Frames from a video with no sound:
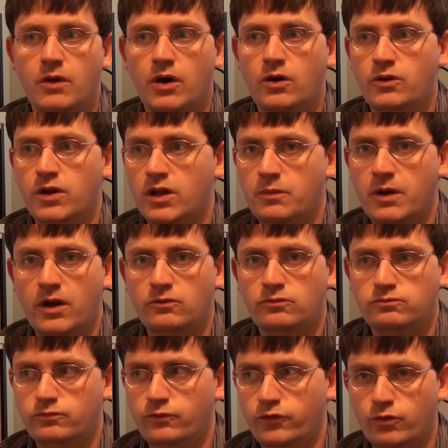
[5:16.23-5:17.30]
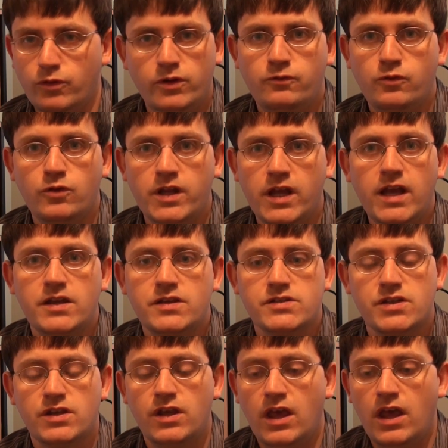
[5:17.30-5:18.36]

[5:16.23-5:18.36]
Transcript: mode in about 3 to 4 days.